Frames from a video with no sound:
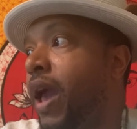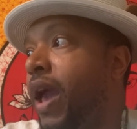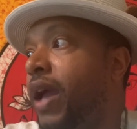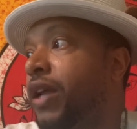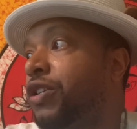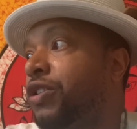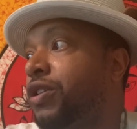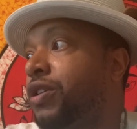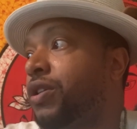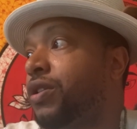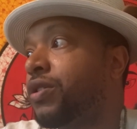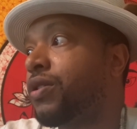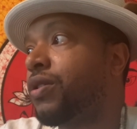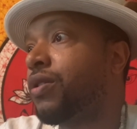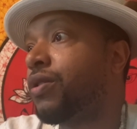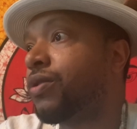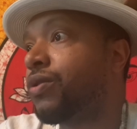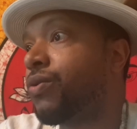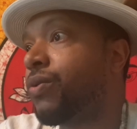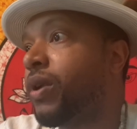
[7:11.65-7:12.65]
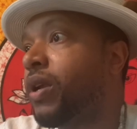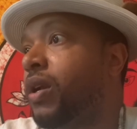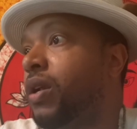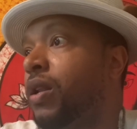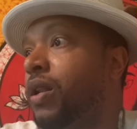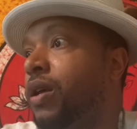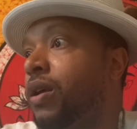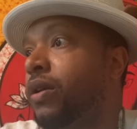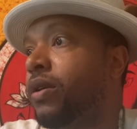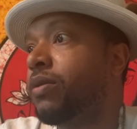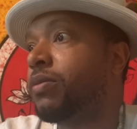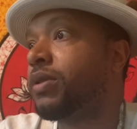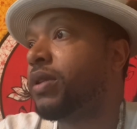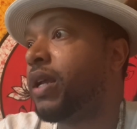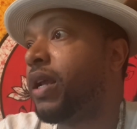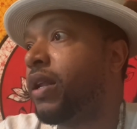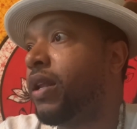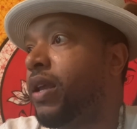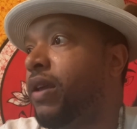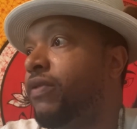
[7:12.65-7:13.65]
ashes, three clubs,
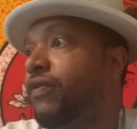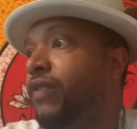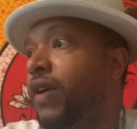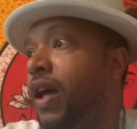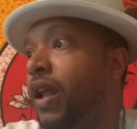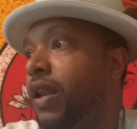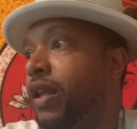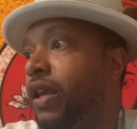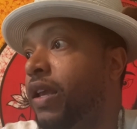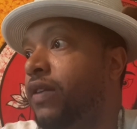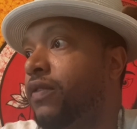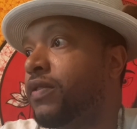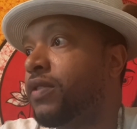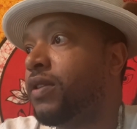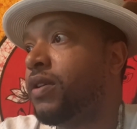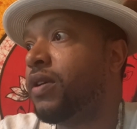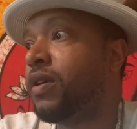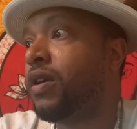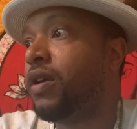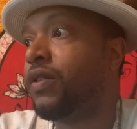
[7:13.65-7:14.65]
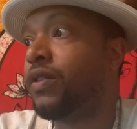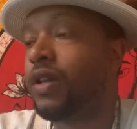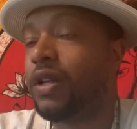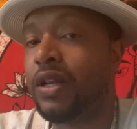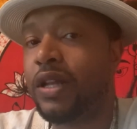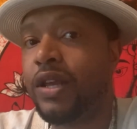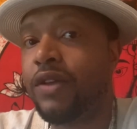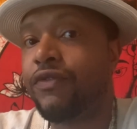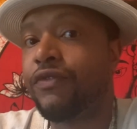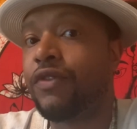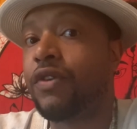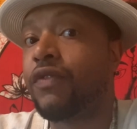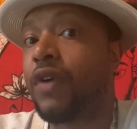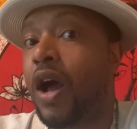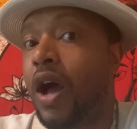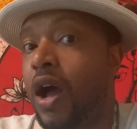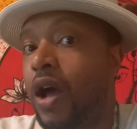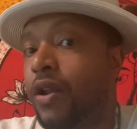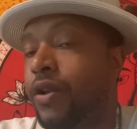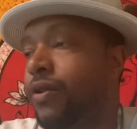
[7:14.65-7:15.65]
and ephah leaves, the leaf of
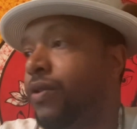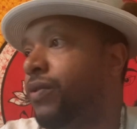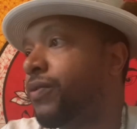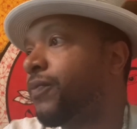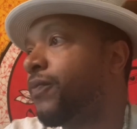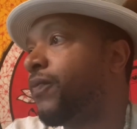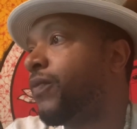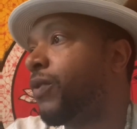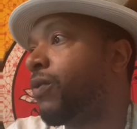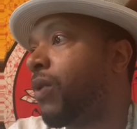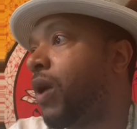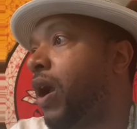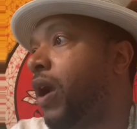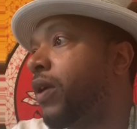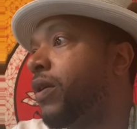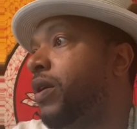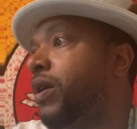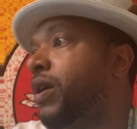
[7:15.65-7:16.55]
honor right?